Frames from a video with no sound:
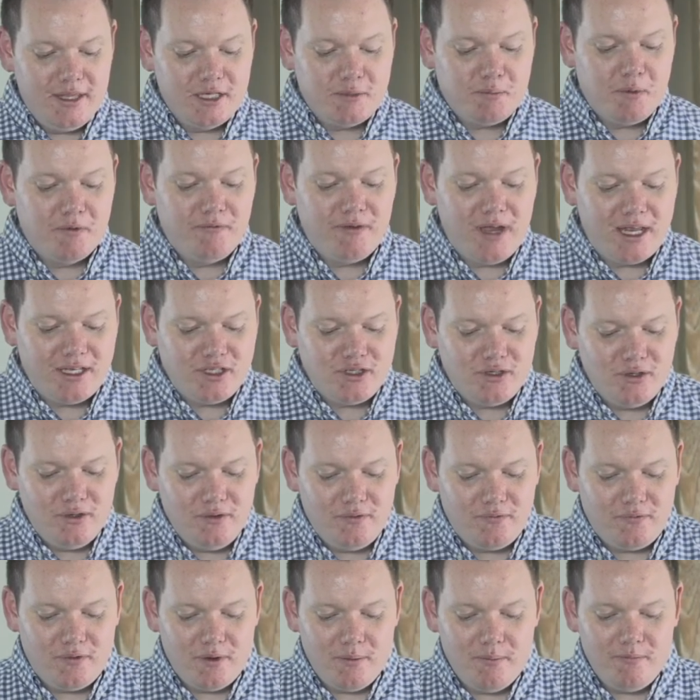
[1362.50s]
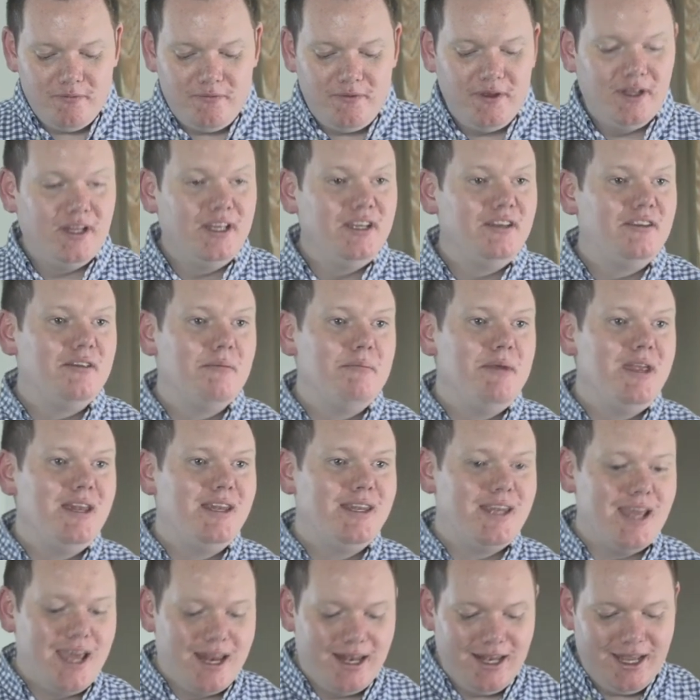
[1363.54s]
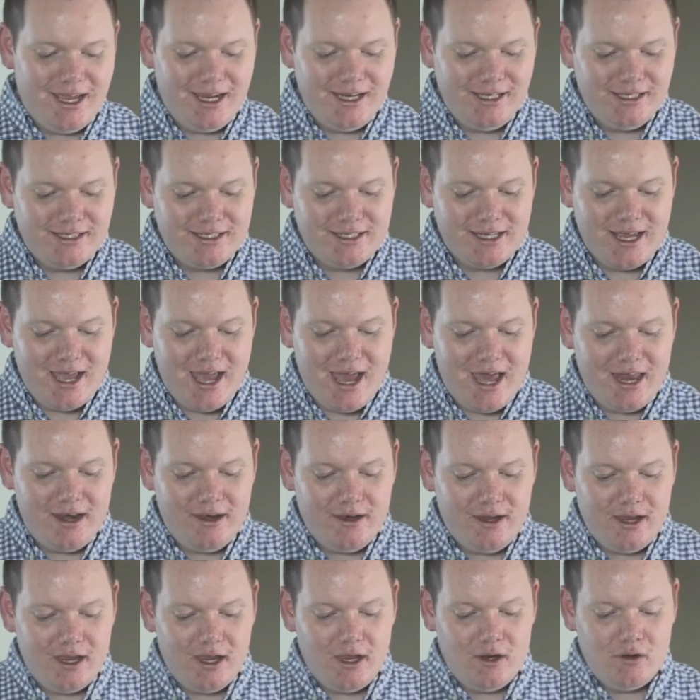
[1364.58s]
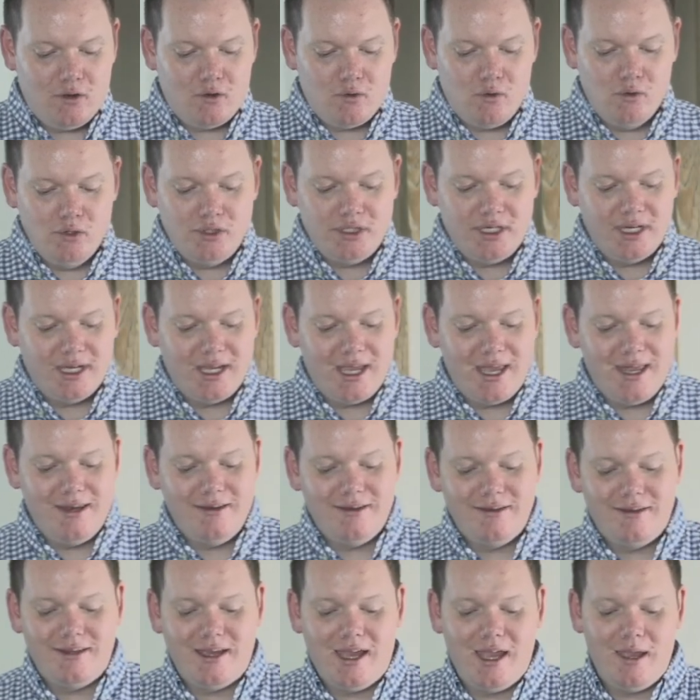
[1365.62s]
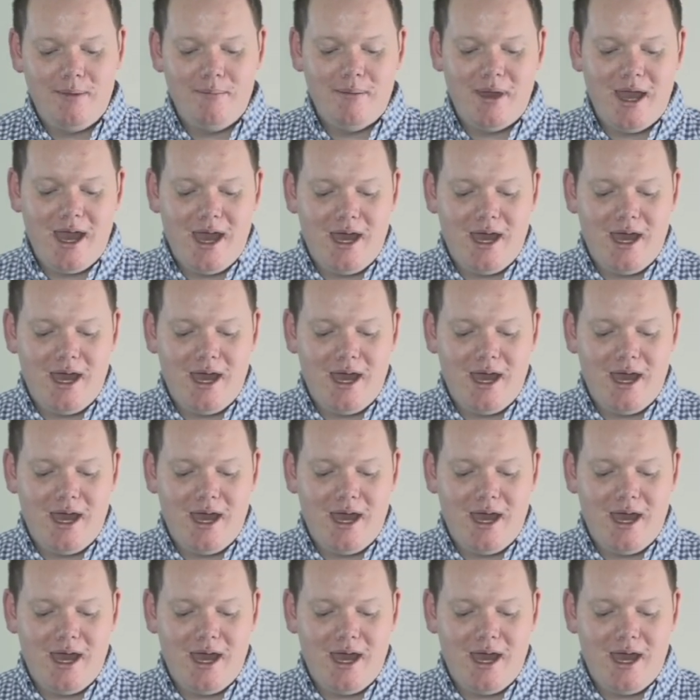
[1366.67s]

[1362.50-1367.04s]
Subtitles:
This prevents you from failing to meet deadlines and encroaching into time